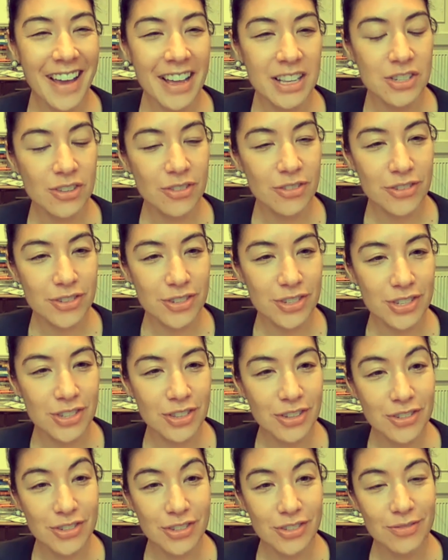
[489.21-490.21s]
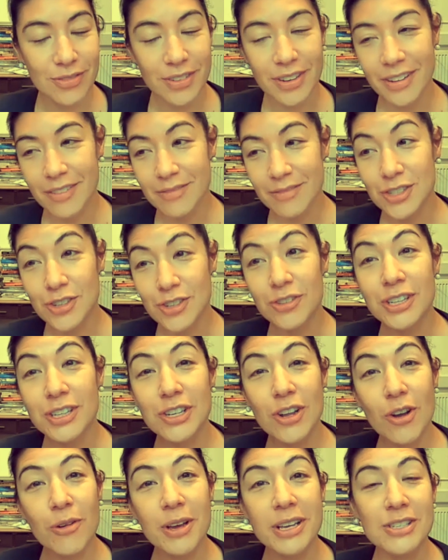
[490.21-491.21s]
And so there's certainly
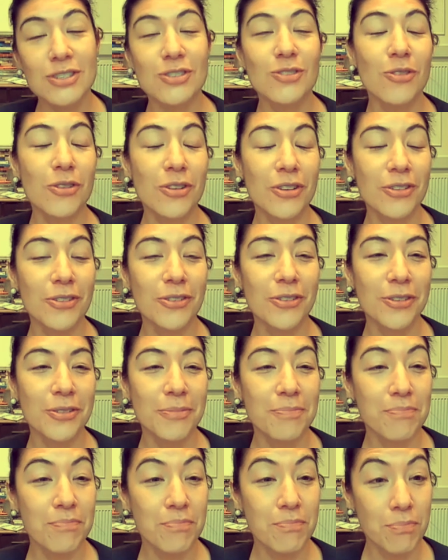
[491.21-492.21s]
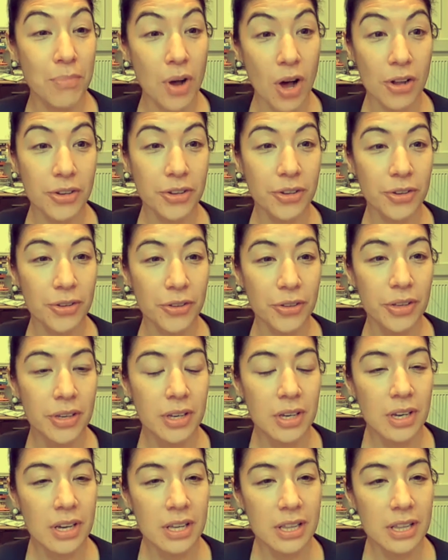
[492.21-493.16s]
no historical model